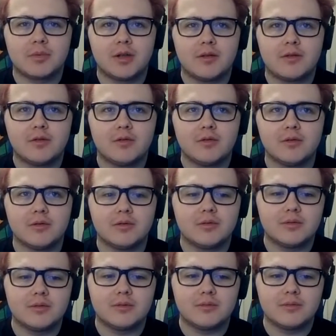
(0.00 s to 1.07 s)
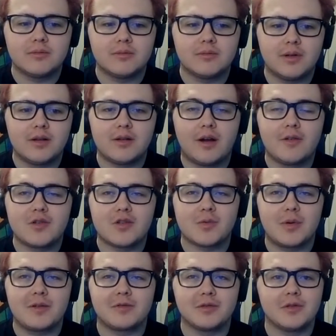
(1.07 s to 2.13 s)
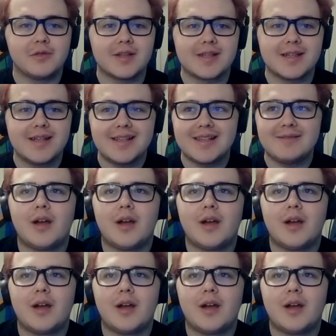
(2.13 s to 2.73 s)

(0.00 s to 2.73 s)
I thought I was just waiting for another season.